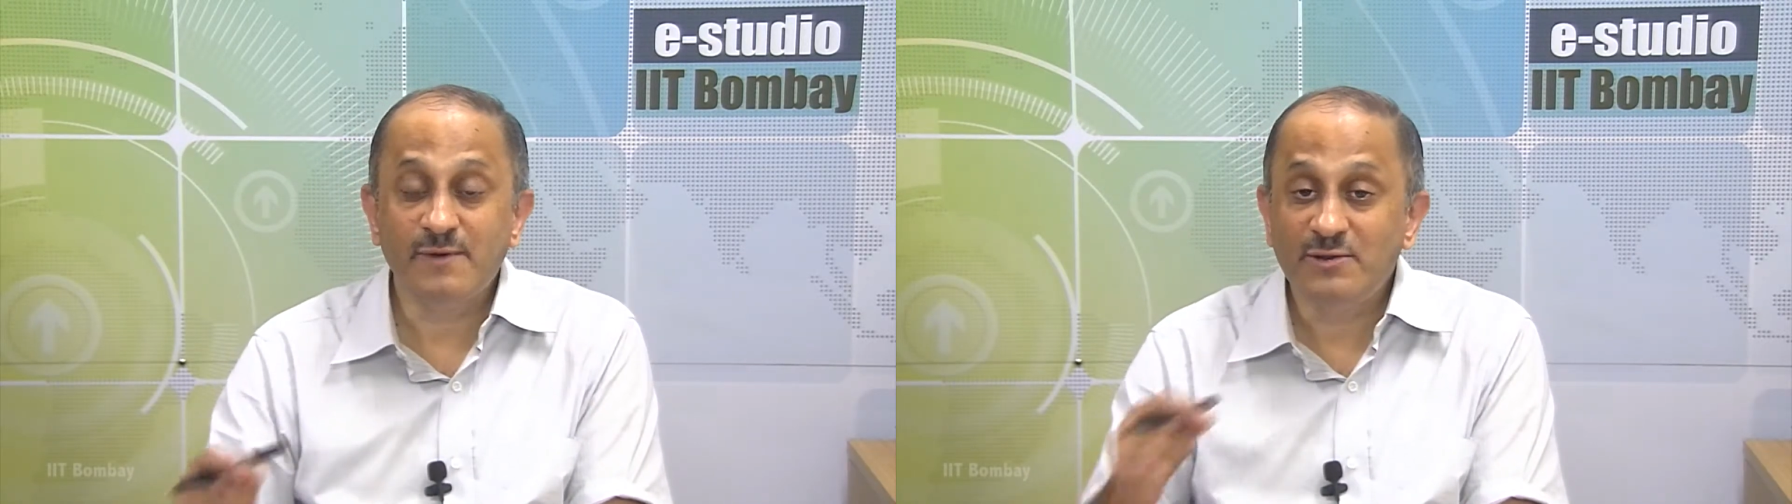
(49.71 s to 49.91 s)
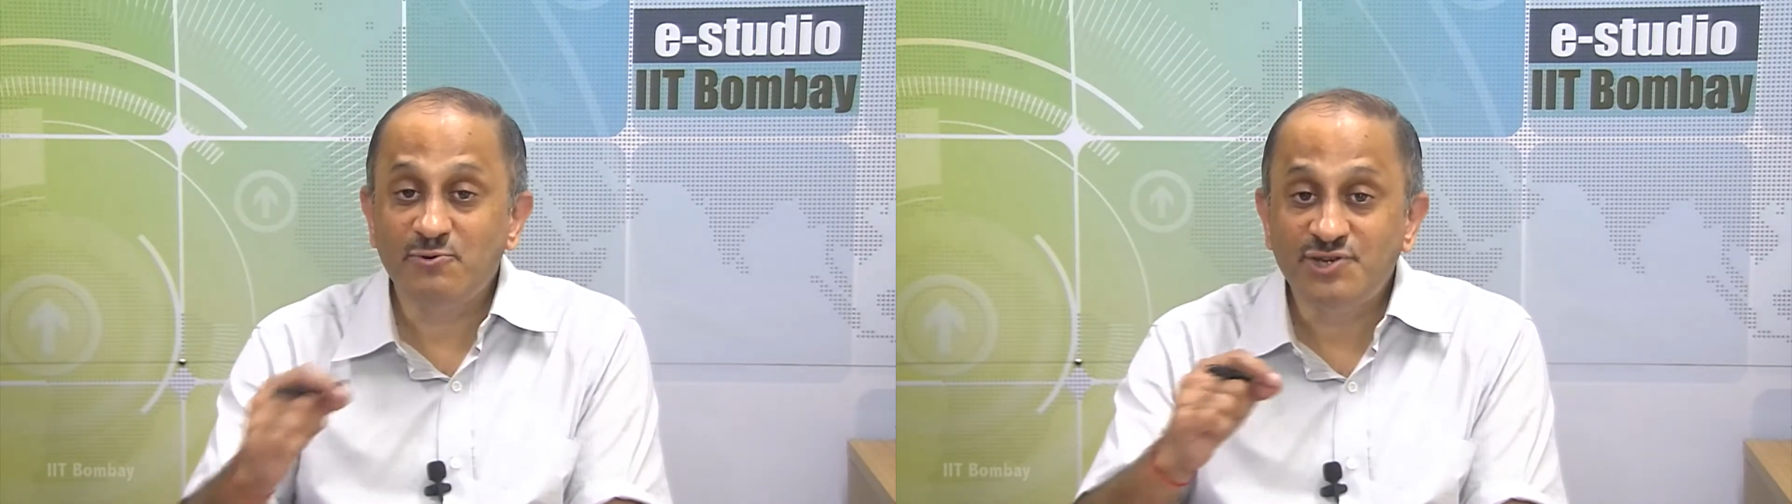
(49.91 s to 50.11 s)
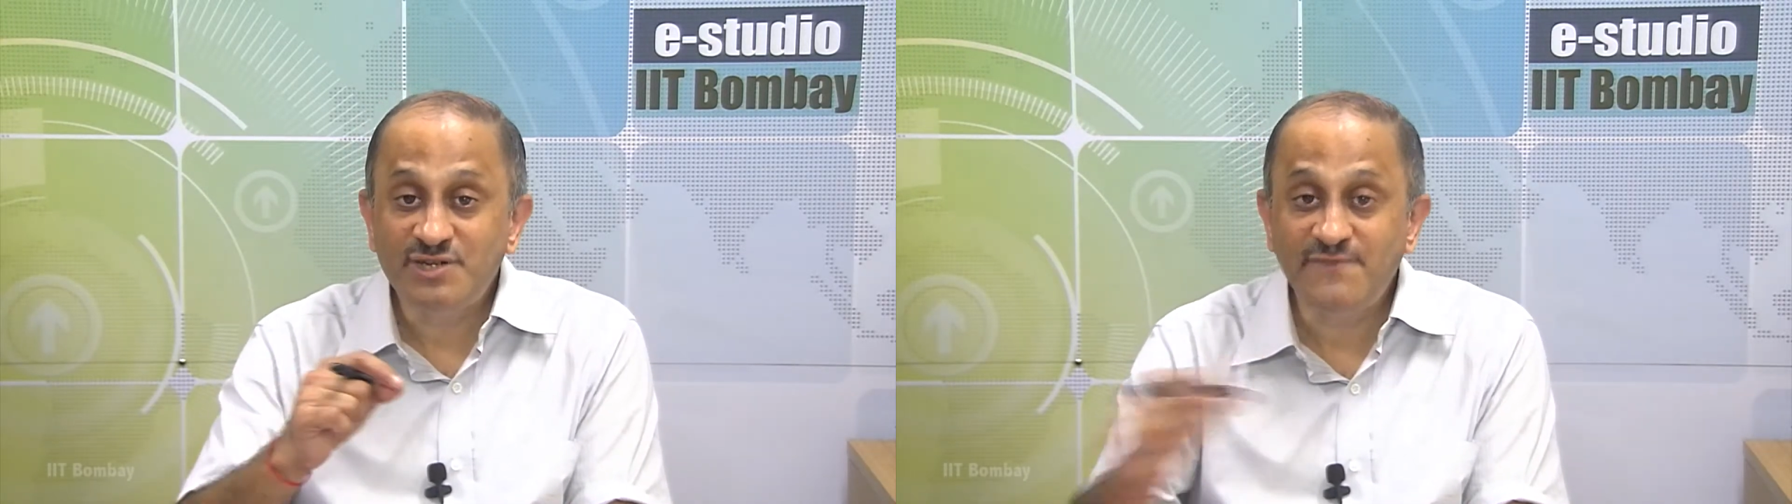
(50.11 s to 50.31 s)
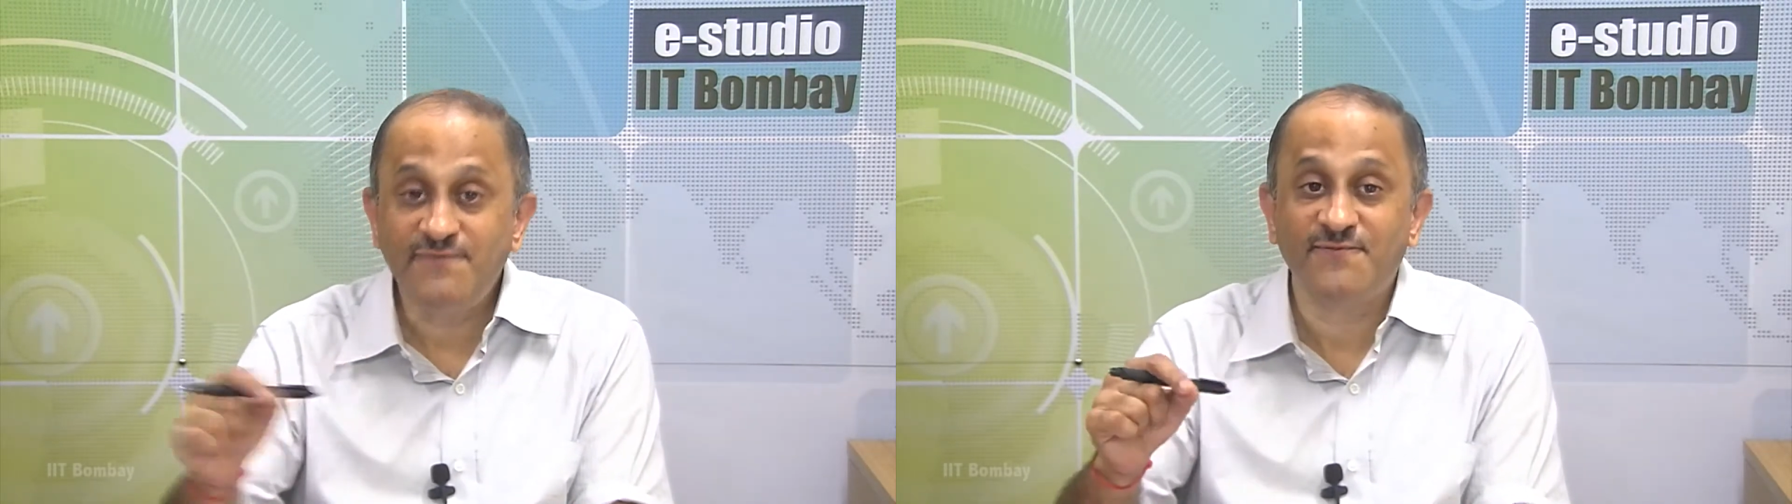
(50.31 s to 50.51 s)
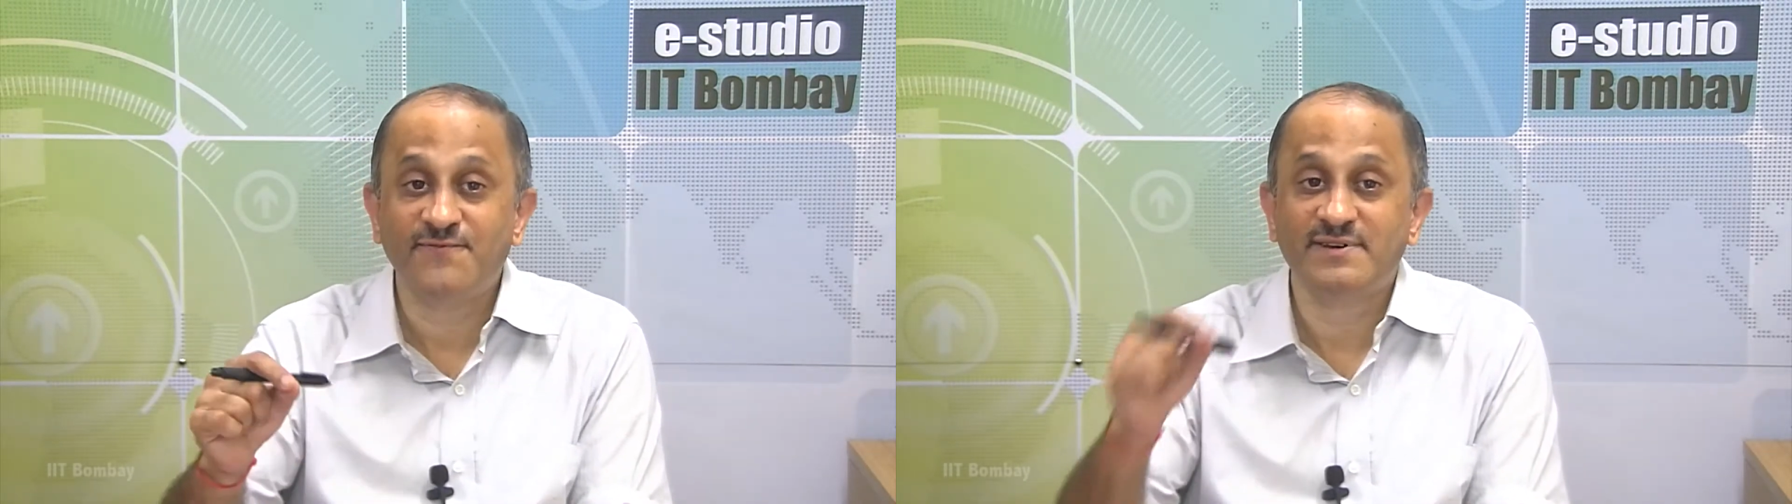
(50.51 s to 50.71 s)
when you
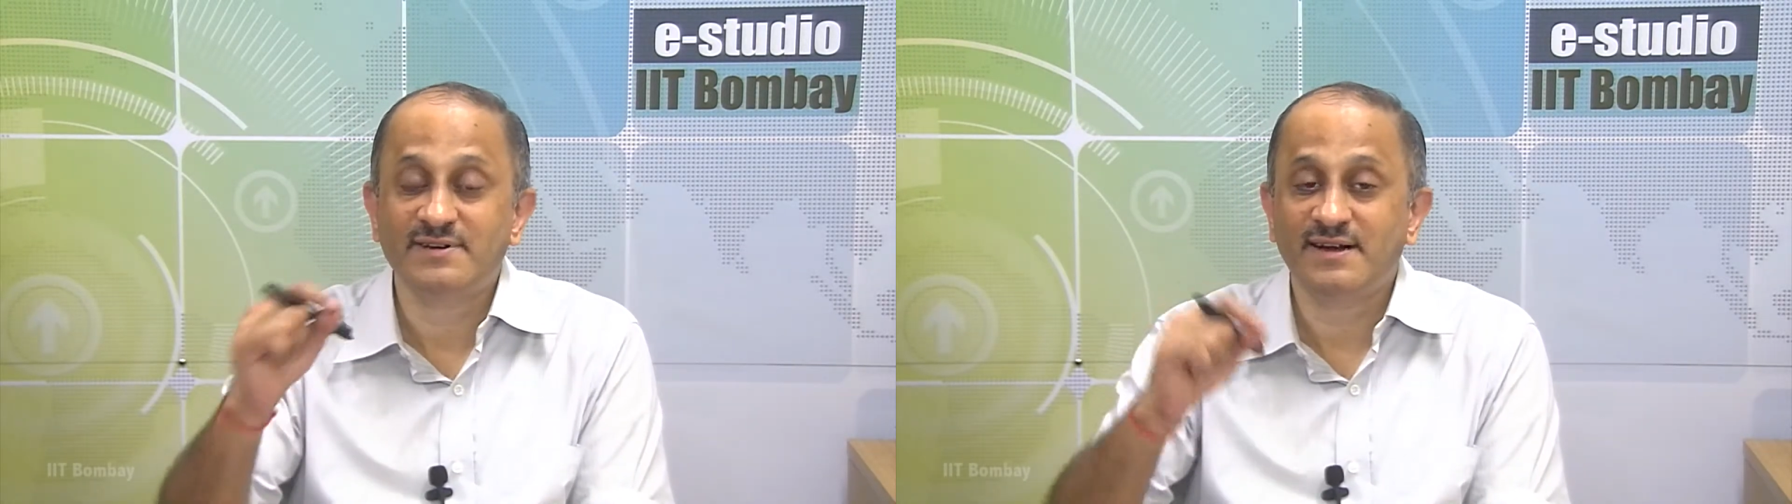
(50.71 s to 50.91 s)
shift